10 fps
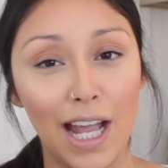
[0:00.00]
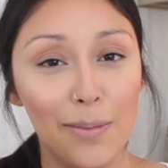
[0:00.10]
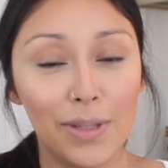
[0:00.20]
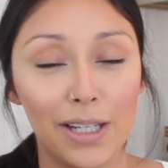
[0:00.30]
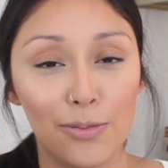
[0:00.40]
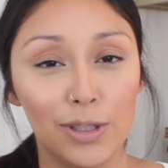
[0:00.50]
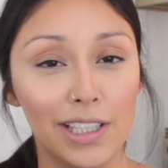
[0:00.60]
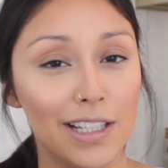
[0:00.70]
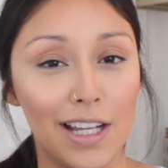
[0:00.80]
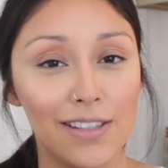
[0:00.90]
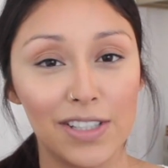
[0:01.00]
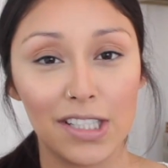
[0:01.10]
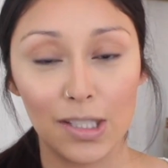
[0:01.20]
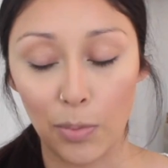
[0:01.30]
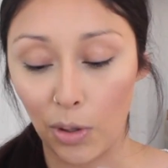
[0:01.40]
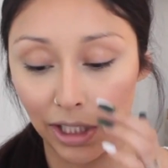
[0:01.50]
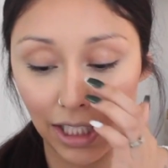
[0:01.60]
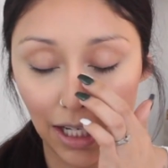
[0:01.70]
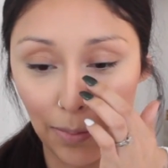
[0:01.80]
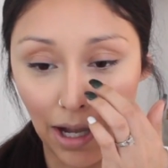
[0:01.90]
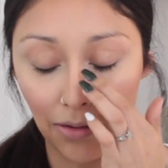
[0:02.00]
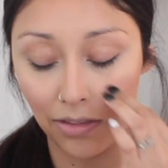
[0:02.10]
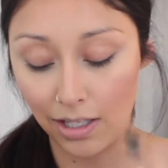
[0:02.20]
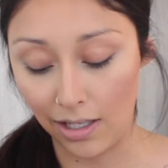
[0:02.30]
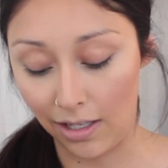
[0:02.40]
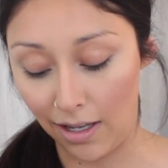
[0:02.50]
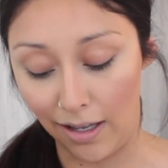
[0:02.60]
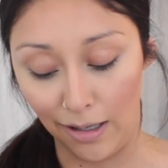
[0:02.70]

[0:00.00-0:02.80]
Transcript: I'm like really not even disappointed about the